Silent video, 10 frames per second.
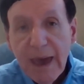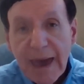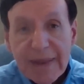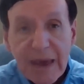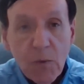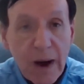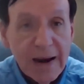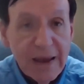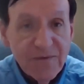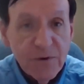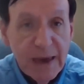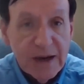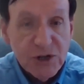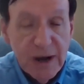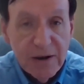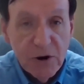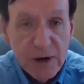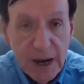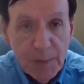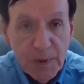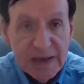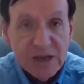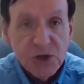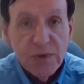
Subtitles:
And they want information on your company so